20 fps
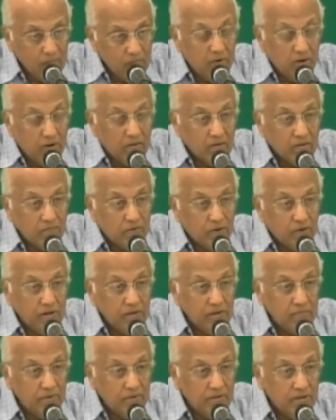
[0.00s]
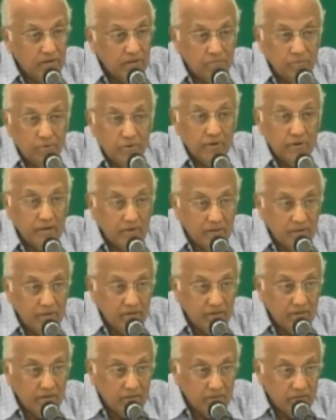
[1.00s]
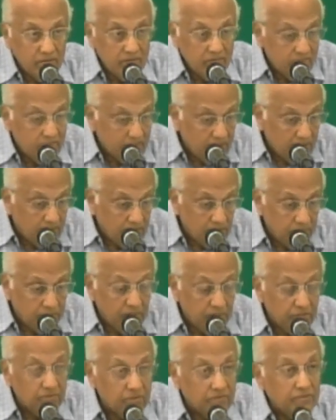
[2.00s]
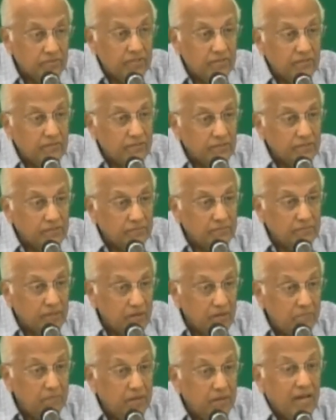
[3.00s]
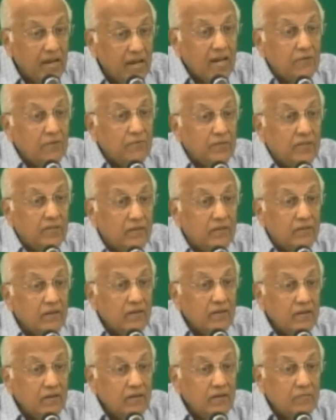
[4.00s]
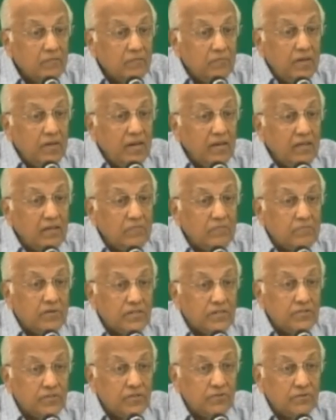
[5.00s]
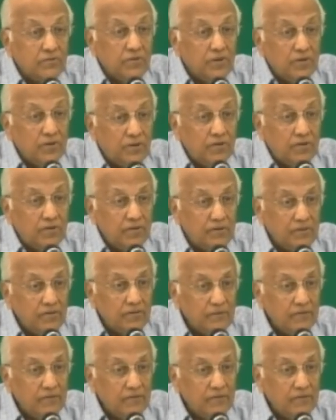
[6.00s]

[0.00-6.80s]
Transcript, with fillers: bottle of ointment and poured it and that was a picture of service, but it began with being in the presence of the Lord.